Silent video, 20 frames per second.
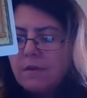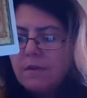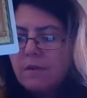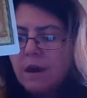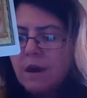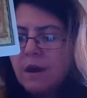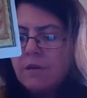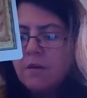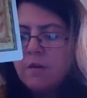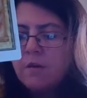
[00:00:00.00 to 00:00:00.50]

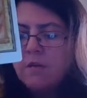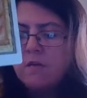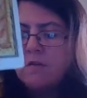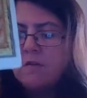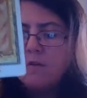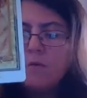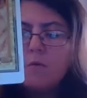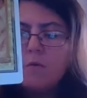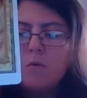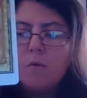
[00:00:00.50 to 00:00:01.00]
either it's
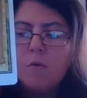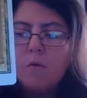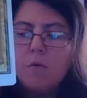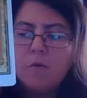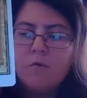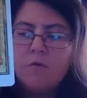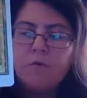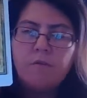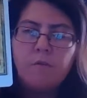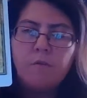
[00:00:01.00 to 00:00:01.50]
you
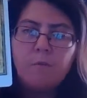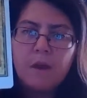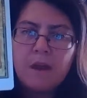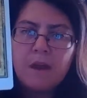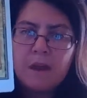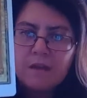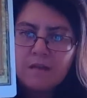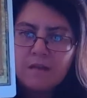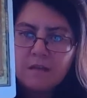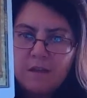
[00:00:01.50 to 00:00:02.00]
or
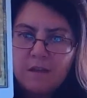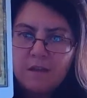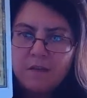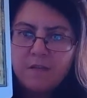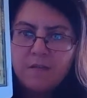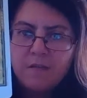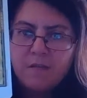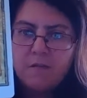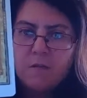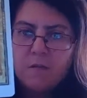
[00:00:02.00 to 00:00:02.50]
somebody else does
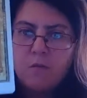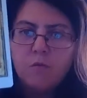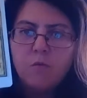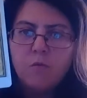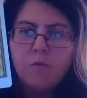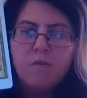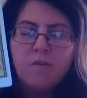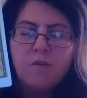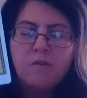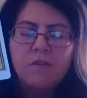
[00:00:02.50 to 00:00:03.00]
this to
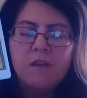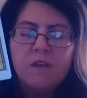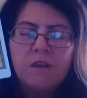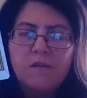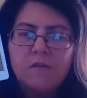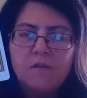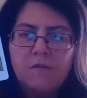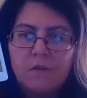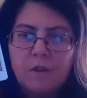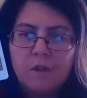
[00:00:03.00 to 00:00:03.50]
you. There's like
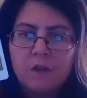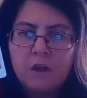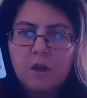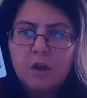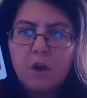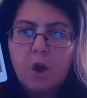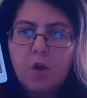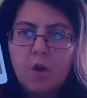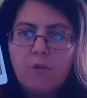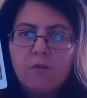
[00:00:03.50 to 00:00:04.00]
a
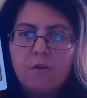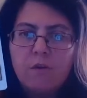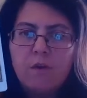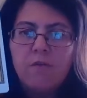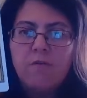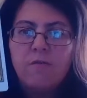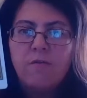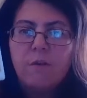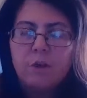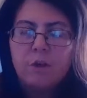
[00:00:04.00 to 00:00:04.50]
feeling of a
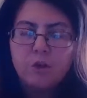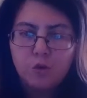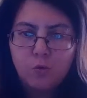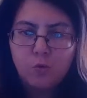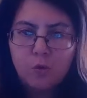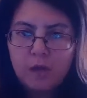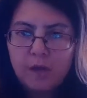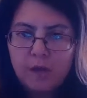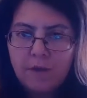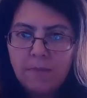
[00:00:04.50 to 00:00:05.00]

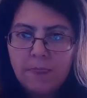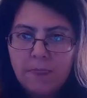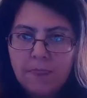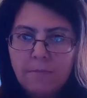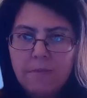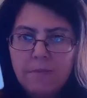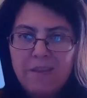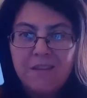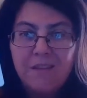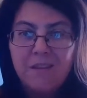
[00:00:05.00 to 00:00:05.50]
victory,
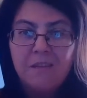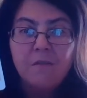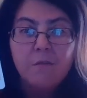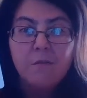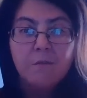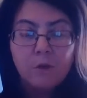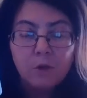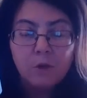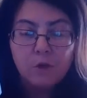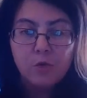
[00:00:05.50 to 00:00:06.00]
but this
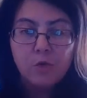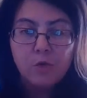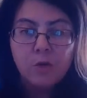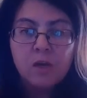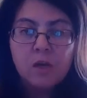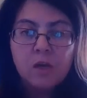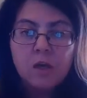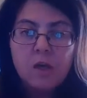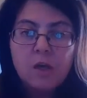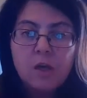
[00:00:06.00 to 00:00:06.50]

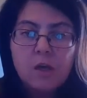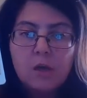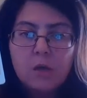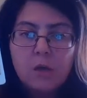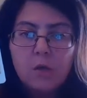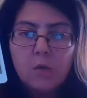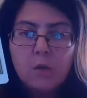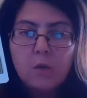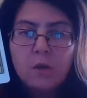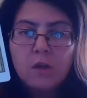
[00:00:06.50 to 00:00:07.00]
victory
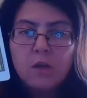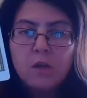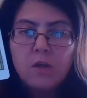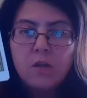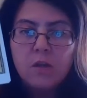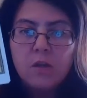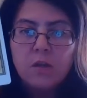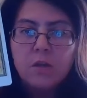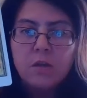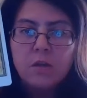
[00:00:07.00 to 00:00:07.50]

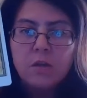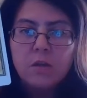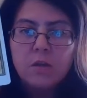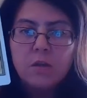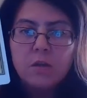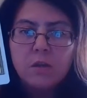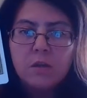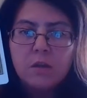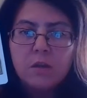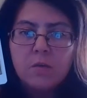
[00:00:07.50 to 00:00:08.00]
will
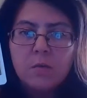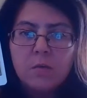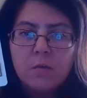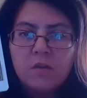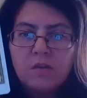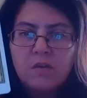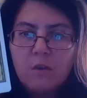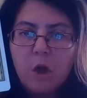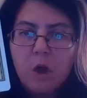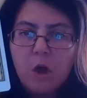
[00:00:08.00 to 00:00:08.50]

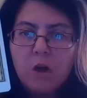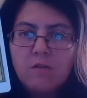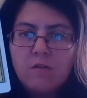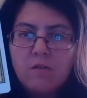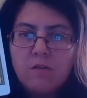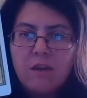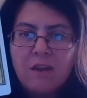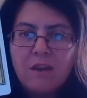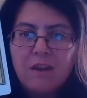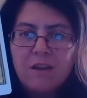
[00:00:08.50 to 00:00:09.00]
result
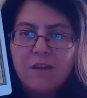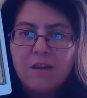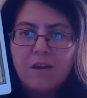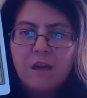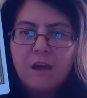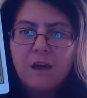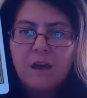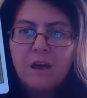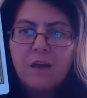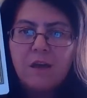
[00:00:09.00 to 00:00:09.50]
in
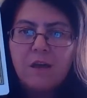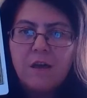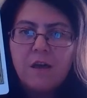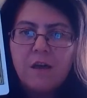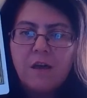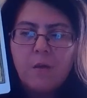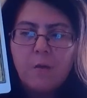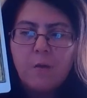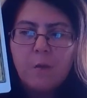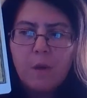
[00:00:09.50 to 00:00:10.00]
an
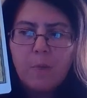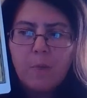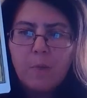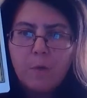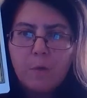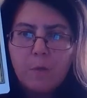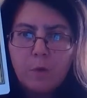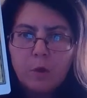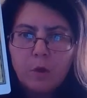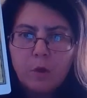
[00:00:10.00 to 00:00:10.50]

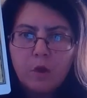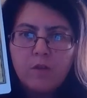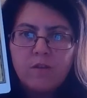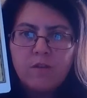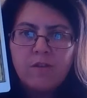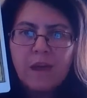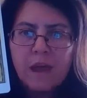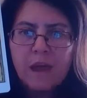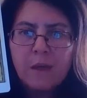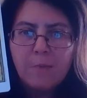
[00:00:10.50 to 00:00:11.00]
irreparable
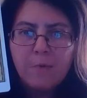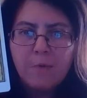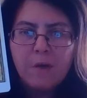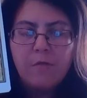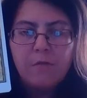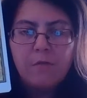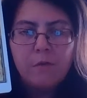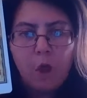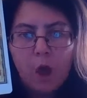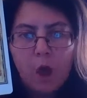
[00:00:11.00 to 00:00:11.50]
type
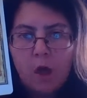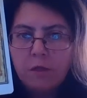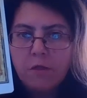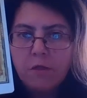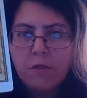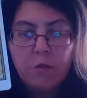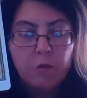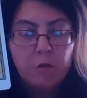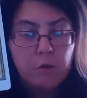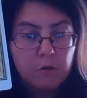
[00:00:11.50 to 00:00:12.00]
of
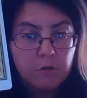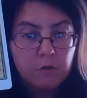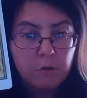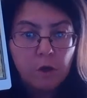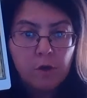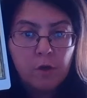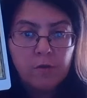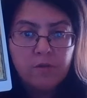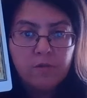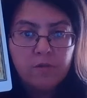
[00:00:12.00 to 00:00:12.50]

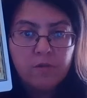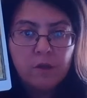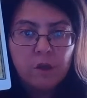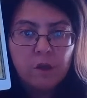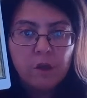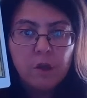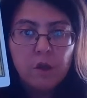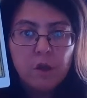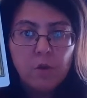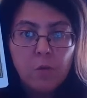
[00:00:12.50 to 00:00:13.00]
loss.
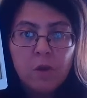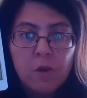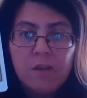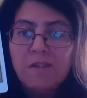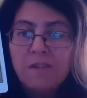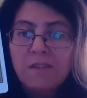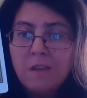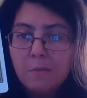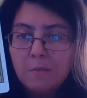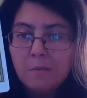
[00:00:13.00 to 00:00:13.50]
You win
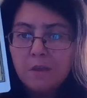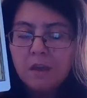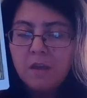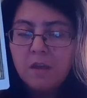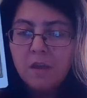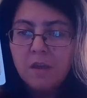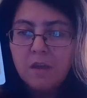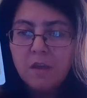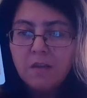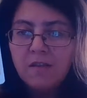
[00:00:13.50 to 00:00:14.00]

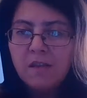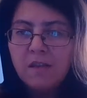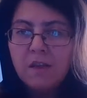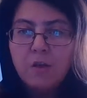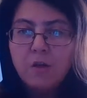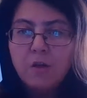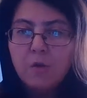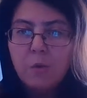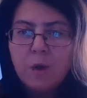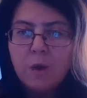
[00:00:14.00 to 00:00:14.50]
something, it's
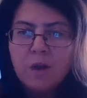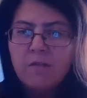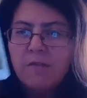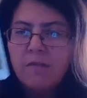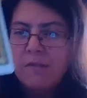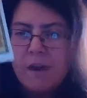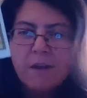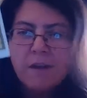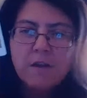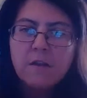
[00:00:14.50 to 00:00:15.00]
like you win,
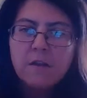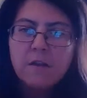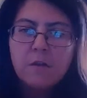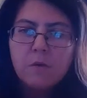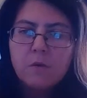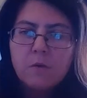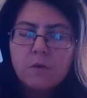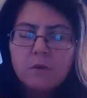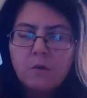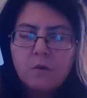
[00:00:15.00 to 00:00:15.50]
finally
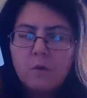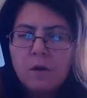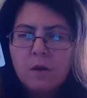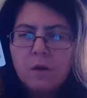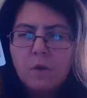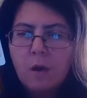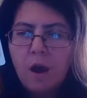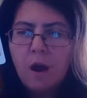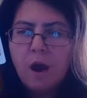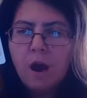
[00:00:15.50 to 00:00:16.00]
you win
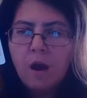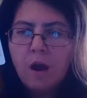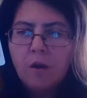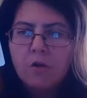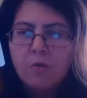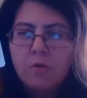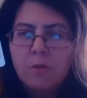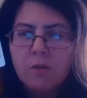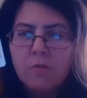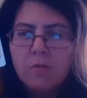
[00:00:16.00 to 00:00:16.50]
an
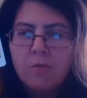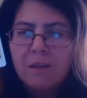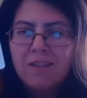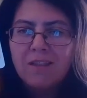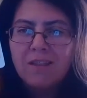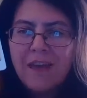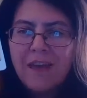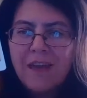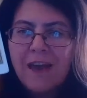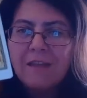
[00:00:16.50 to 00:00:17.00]
argument,
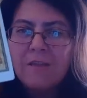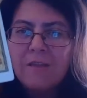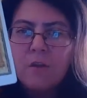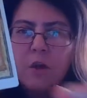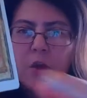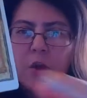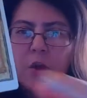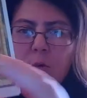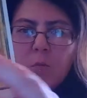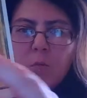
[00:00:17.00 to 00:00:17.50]
but that
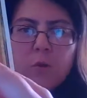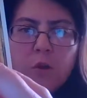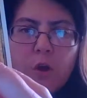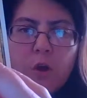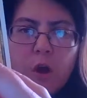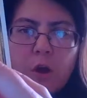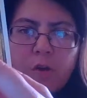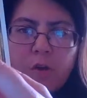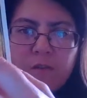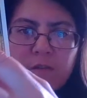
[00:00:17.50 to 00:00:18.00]
will
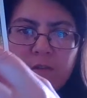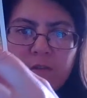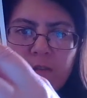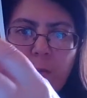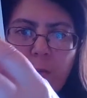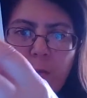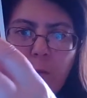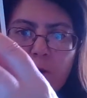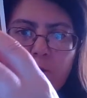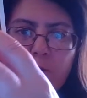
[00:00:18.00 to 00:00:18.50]
cause
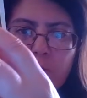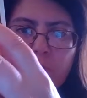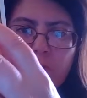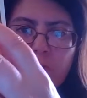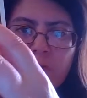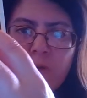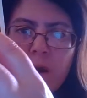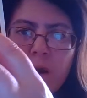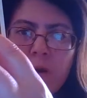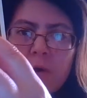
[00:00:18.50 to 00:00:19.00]
someone
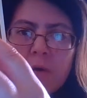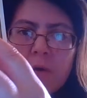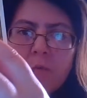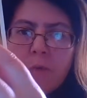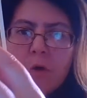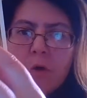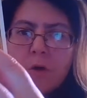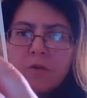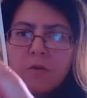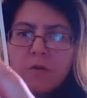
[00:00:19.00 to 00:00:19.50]
who's very
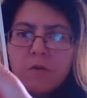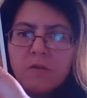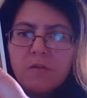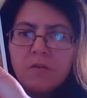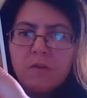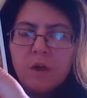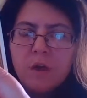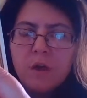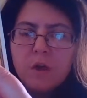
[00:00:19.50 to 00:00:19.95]
important